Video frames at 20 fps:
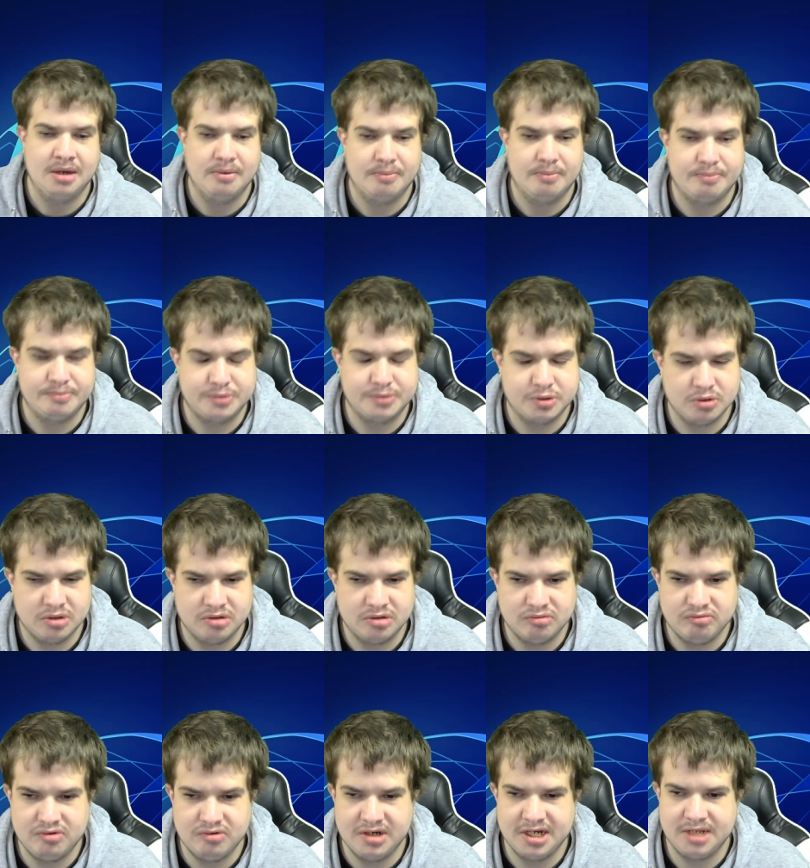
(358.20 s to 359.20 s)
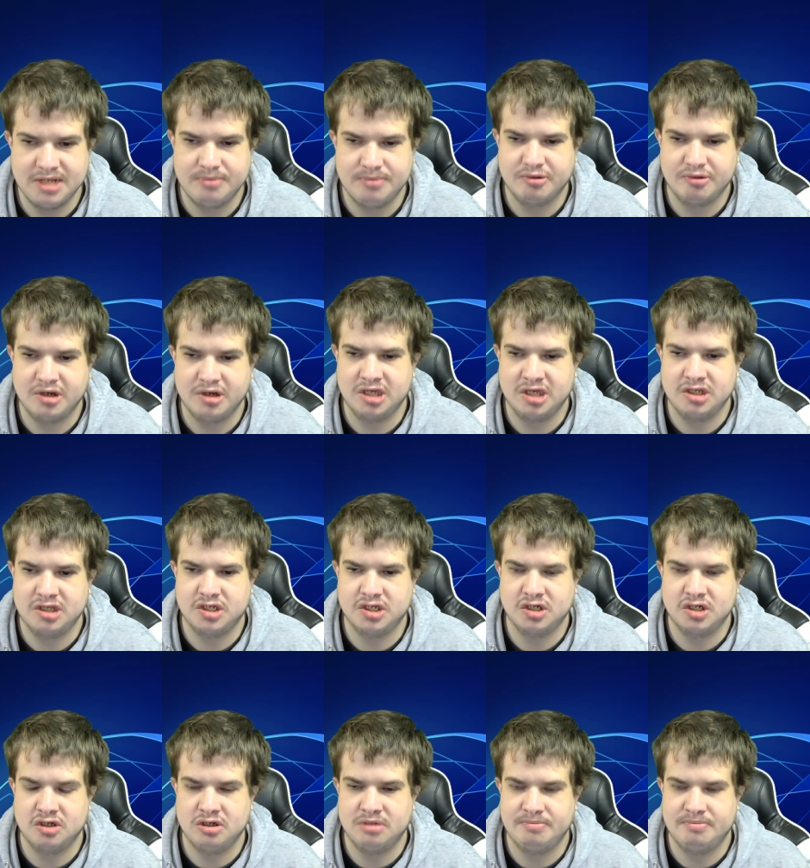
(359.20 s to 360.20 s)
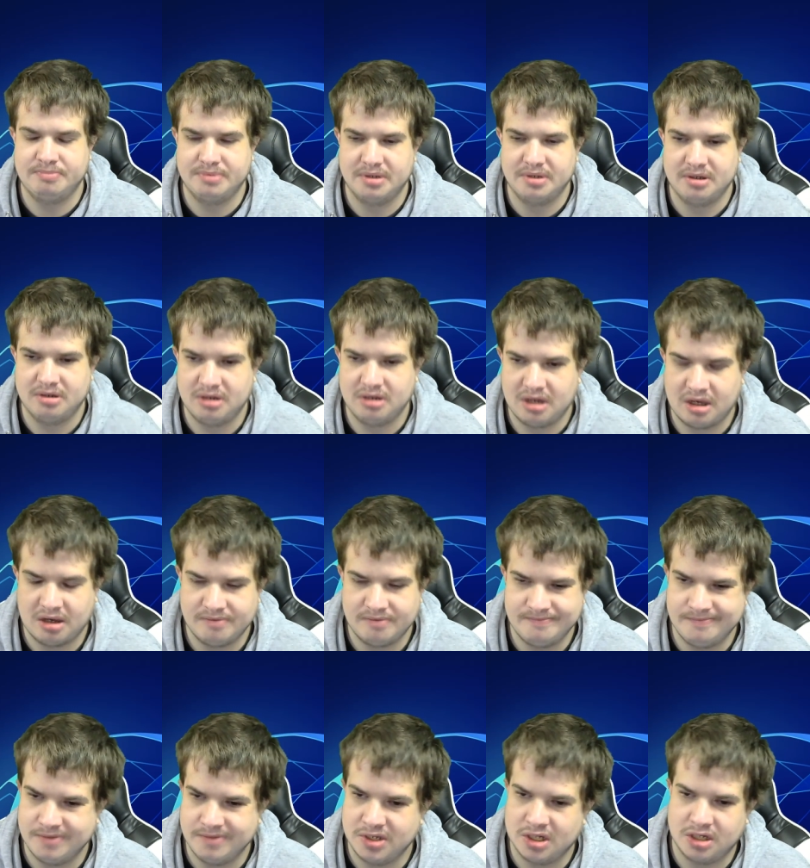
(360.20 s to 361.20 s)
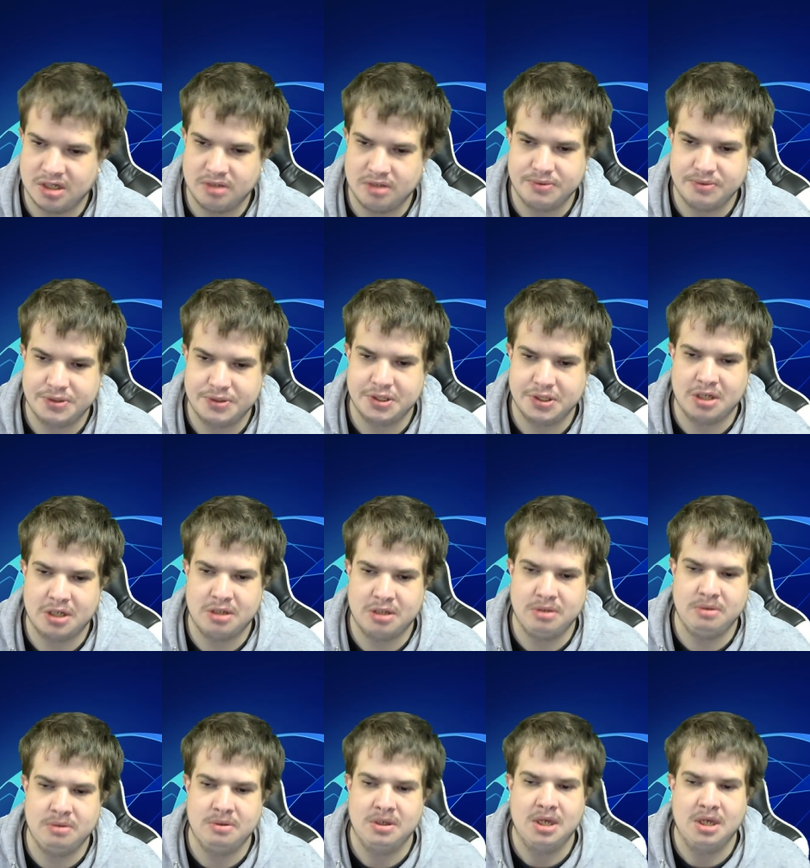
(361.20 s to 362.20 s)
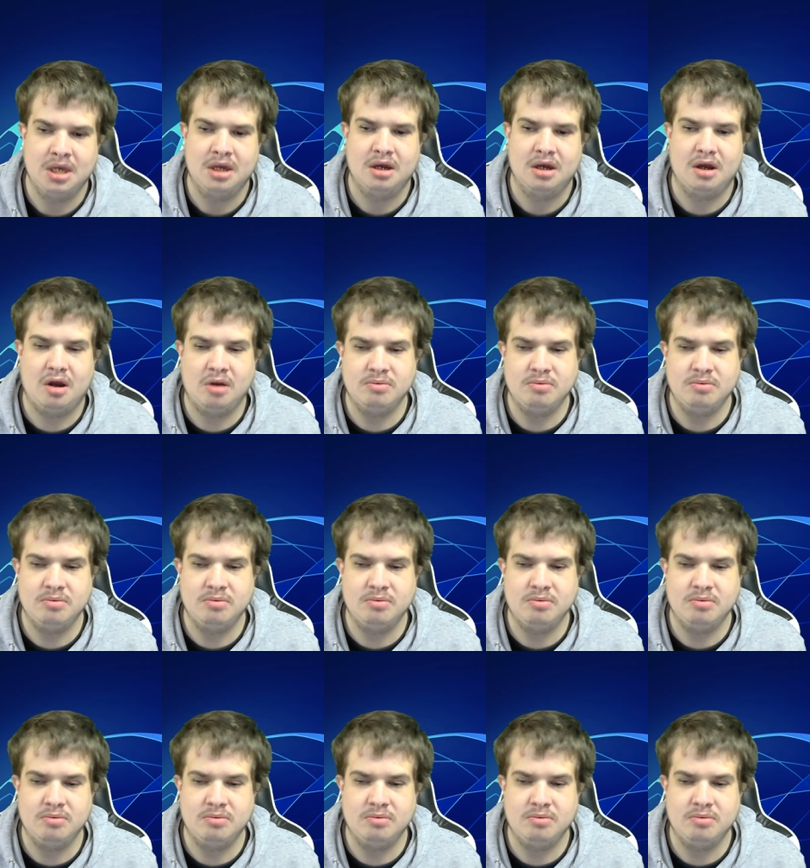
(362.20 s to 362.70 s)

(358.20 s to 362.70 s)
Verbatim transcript: Doing a really brilliant job, you know, so I'm going